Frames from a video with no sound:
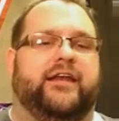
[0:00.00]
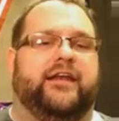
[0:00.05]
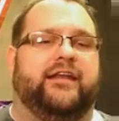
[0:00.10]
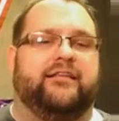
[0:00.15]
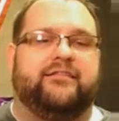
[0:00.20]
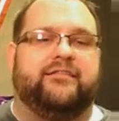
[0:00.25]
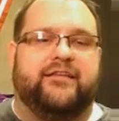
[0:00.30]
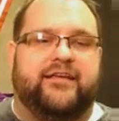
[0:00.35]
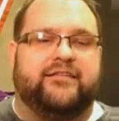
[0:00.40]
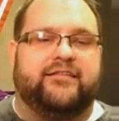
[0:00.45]

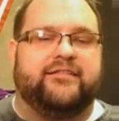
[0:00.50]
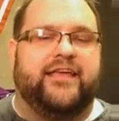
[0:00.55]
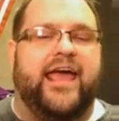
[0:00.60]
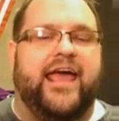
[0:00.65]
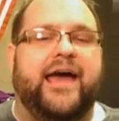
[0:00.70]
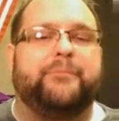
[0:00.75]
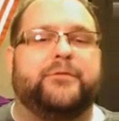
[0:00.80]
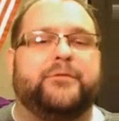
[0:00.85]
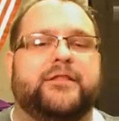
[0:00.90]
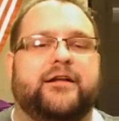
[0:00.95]
It's a
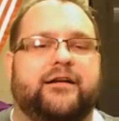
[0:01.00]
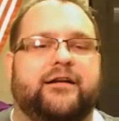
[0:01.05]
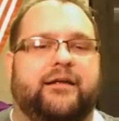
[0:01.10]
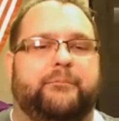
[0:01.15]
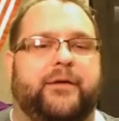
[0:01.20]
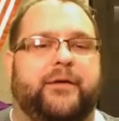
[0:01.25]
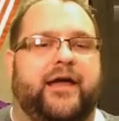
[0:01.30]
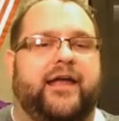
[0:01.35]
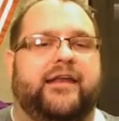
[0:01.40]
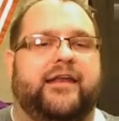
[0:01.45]
capillary
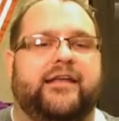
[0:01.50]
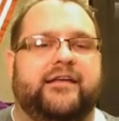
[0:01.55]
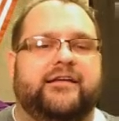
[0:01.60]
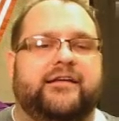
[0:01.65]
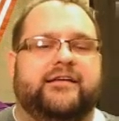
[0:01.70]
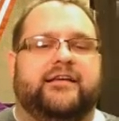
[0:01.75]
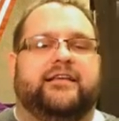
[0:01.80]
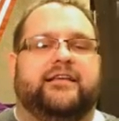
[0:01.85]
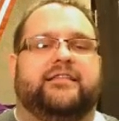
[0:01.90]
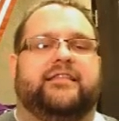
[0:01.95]
bed
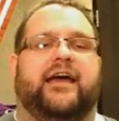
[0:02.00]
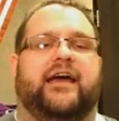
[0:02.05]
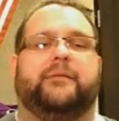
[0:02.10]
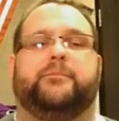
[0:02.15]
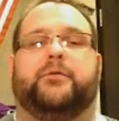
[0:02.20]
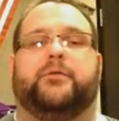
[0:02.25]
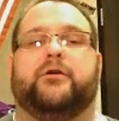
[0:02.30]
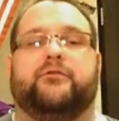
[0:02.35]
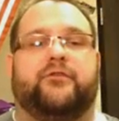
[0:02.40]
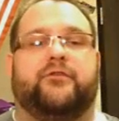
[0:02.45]
that
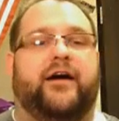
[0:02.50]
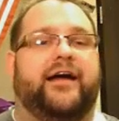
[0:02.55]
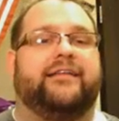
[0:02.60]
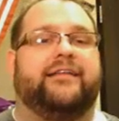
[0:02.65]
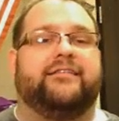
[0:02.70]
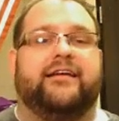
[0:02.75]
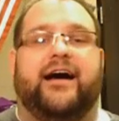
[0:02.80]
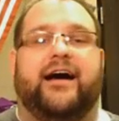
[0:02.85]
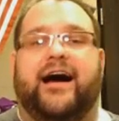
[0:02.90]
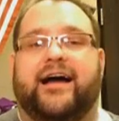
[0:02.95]
provides
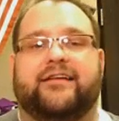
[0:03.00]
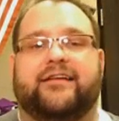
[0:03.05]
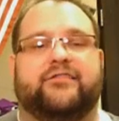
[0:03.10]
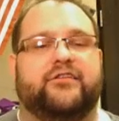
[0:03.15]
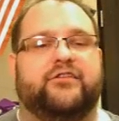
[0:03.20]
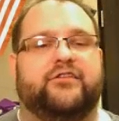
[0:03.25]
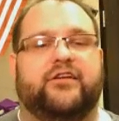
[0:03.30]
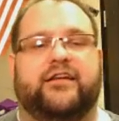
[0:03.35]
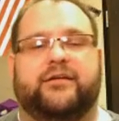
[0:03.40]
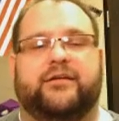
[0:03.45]

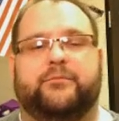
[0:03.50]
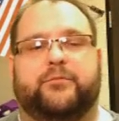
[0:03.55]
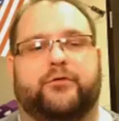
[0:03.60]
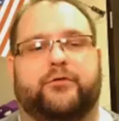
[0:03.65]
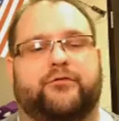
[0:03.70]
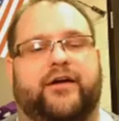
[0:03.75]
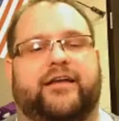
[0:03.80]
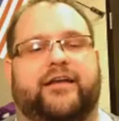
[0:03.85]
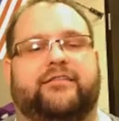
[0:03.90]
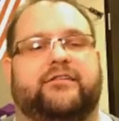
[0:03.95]
oxygen and
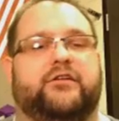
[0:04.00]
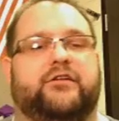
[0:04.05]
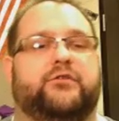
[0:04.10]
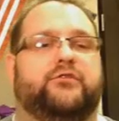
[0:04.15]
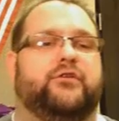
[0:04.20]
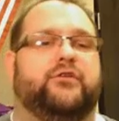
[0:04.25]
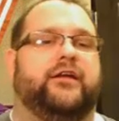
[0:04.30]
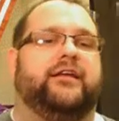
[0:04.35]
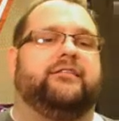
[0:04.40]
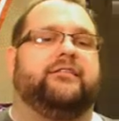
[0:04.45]
provides
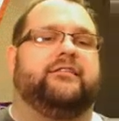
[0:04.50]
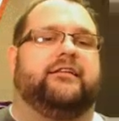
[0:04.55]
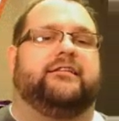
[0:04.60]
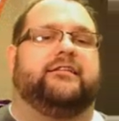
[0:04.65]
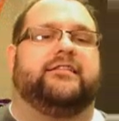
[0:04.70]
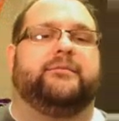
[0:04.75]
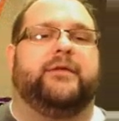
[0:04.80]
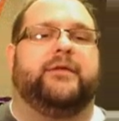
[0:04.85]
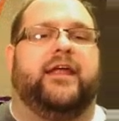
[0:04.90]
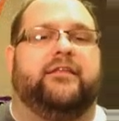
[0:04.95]
nutrients and
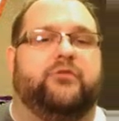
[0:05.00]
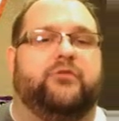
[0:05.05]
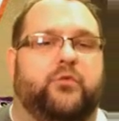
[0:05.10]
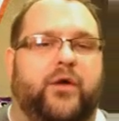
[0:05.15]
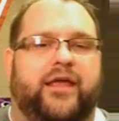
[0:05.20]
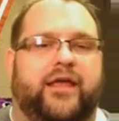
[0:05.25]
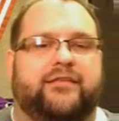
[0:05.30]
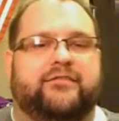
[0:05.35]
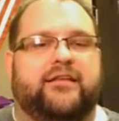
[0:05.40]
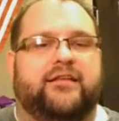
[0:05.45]
eliminates
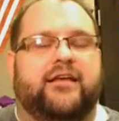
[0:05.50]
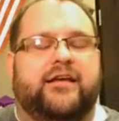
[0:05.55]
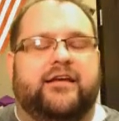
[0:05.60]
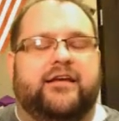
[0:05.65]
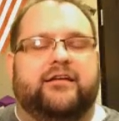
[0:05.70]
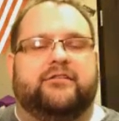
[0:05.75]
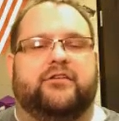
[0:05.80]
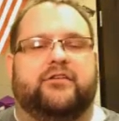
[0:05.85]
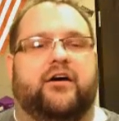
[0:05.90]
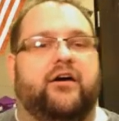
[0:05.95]
waste
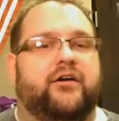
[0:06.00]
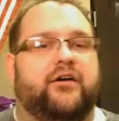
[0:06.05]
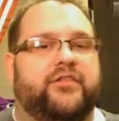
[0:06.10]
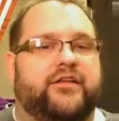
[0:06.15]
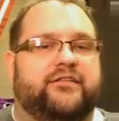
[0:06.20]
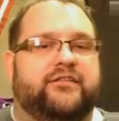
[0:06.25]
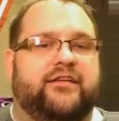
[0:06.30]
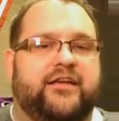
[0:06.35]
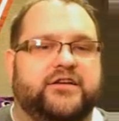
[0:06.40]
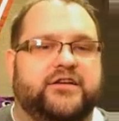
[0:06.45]
to all the
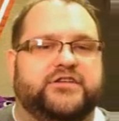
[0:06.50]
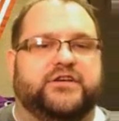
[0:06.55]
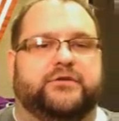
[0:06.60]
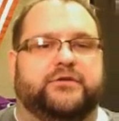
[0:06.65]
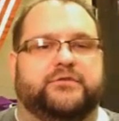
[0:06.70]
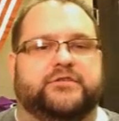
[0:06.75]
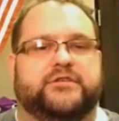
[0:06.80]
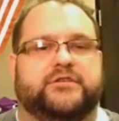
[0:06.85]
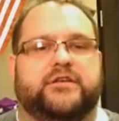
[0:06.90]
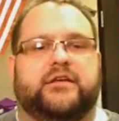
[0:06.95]

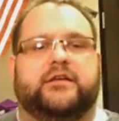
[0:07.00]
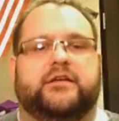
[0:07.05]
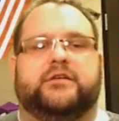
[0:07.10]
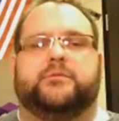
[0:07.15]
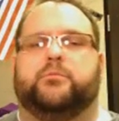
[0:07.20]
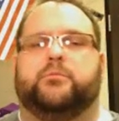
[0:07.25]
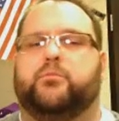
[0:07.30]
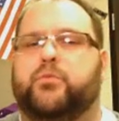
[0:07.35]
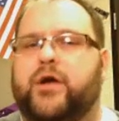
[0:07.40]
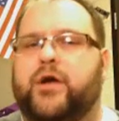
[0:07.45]
tissues.
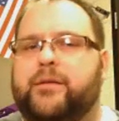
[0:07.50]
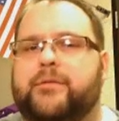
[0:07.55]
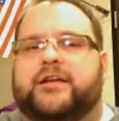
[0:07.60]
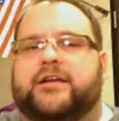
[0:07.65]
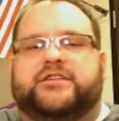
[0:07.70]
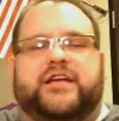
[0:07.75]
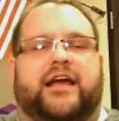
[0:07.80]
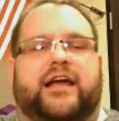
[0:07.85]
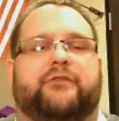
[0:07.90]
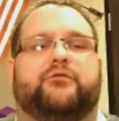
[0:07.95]
Pretty much
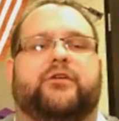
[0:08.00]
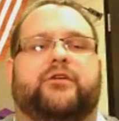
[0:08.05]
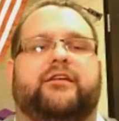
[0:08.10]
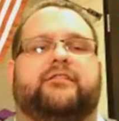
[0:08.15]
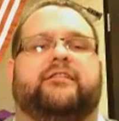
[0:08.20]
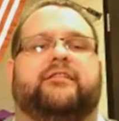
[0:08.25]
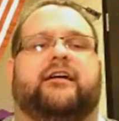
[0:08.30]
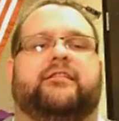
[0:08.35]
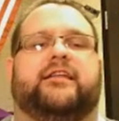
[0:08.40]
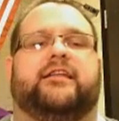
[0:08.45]
every
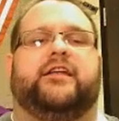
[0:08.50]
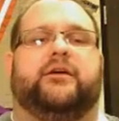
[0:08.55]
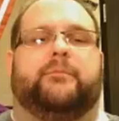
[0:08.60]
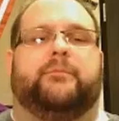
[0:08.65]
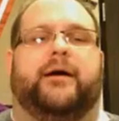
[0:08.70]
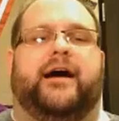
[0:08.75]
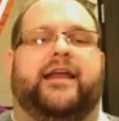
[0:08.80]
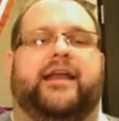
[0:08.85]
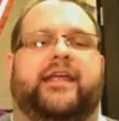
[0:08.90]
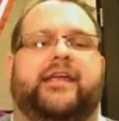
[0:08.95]
cell in your
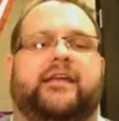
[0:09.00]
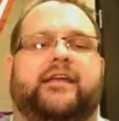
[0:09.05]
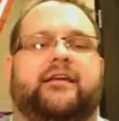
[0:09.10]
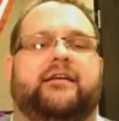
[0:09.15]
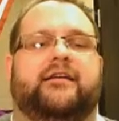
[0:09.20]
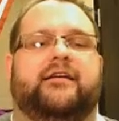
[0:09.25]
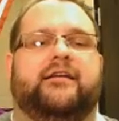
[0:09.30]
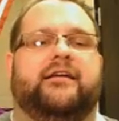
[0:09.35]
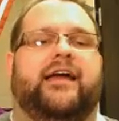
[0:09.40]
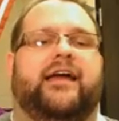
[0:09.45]
body
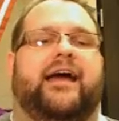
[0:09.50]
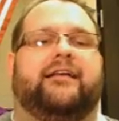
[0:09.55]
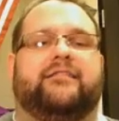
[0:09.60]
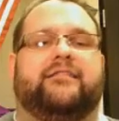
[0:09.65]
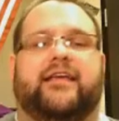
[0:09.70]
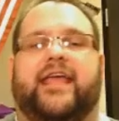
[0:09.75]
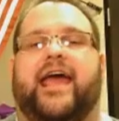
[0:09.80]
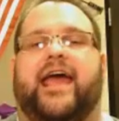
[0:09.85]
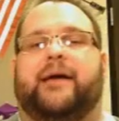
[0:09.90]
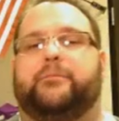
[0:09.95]
has a
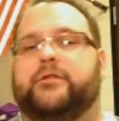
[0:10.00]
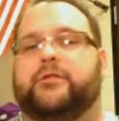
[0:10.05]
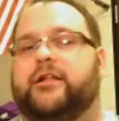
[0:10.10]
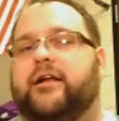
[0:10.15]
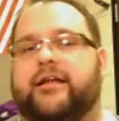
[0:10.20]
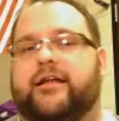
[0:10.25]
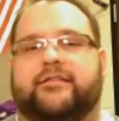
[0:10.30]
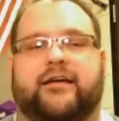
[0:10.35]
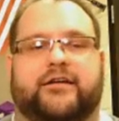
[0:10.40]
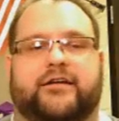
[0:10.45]

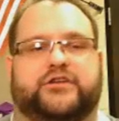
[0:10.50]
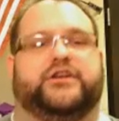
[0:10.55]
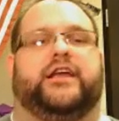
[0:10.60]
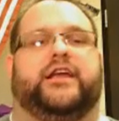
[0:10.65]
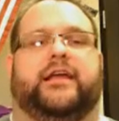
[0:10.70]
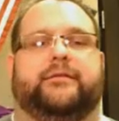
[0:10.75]
capillary touching it.